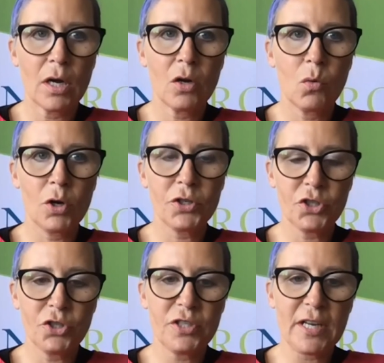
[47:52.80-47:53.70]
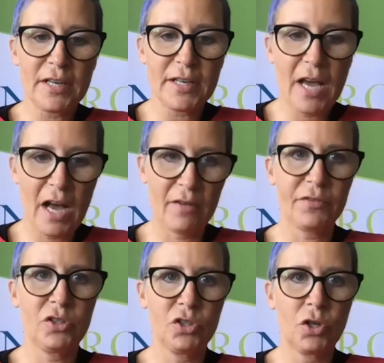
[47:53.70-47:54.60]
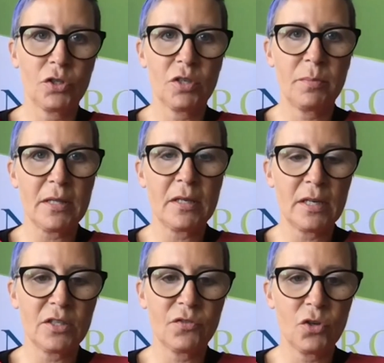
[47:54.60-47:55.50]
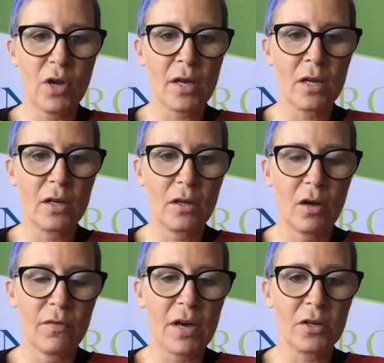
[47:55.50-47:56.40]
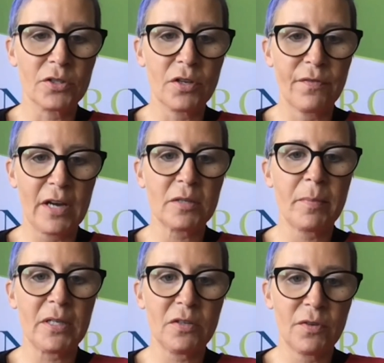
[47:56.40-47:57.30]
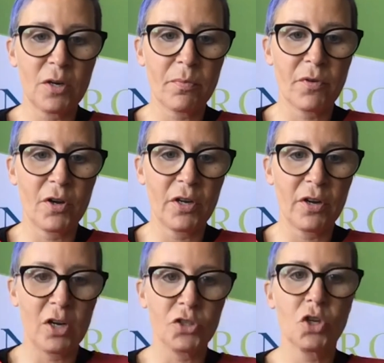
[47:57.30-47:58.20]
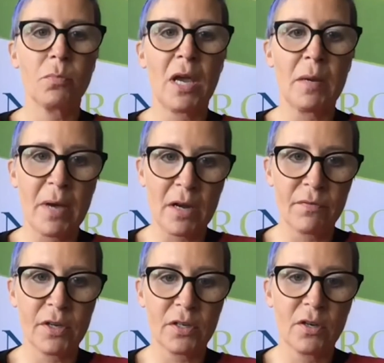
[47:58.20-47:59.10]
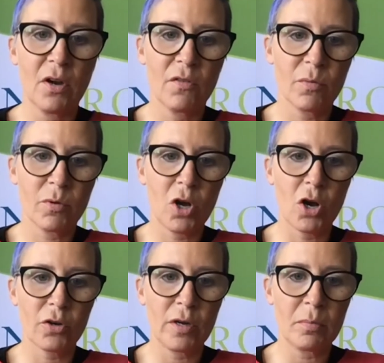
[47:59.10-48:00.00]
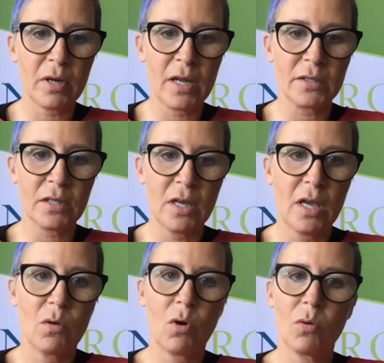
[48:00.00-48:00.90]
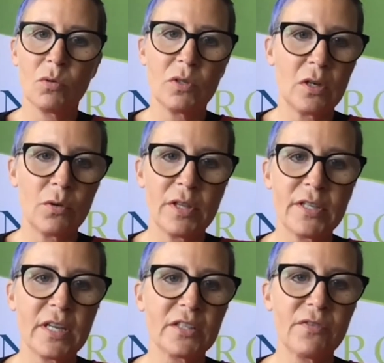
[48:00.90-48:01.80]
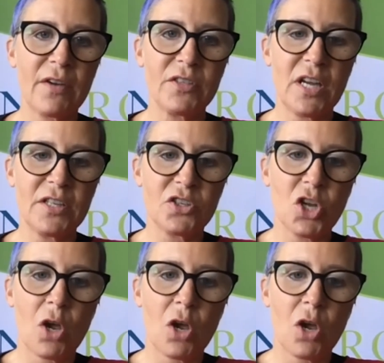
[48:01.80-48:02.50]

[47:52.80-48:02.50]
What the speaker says: What does New Zealand have to do to meet the needs of adults affected by severe and profound hearing loss who may benefit from a cochlear implant? What, in this next 5 to 10 years,